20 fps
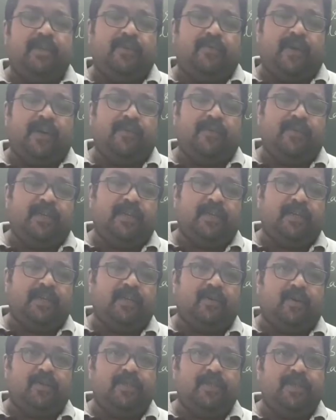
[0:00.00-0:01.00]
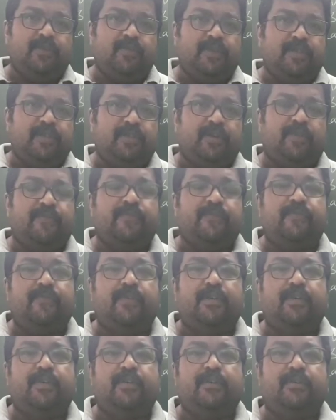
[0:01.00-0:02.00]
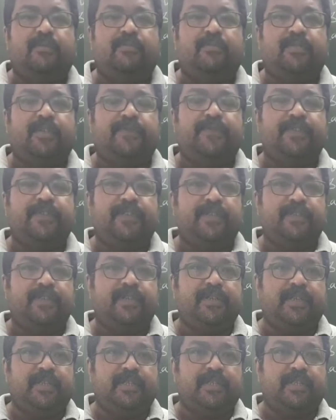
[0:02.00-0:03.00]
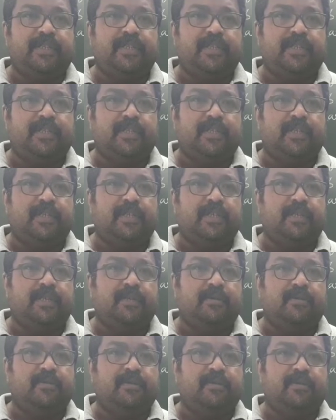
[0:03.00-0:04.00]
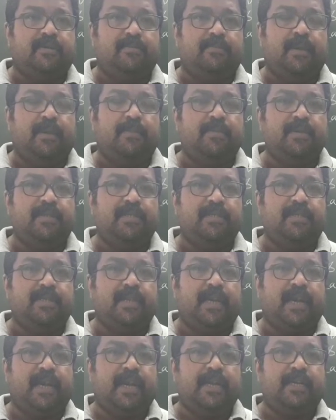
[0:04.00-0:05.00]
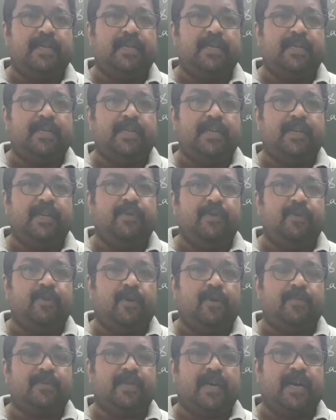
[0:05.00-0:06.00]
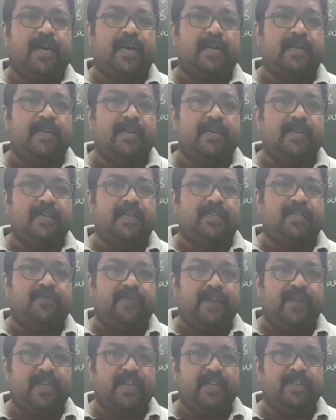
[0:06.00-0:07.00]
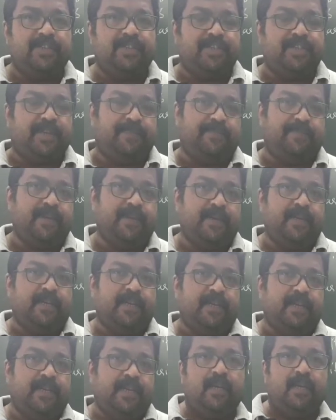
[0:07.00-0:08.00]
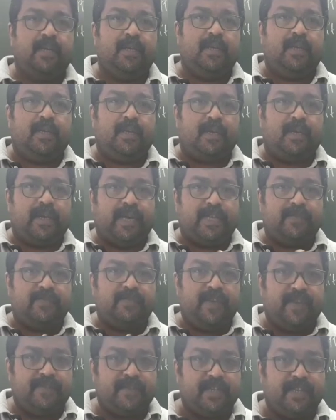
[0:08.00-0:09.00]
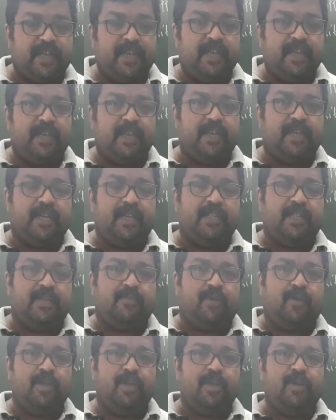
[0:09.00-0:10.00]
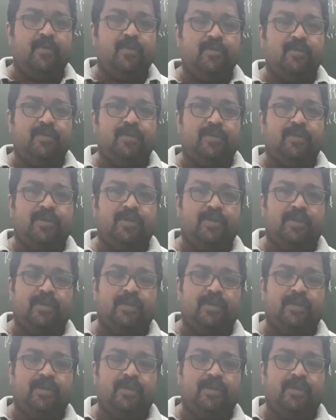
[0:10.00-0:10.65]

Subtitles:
see, one of the consequence of surface tension is the bubbles and liquid drops are spherical in shape. Now as we have seen, the molecules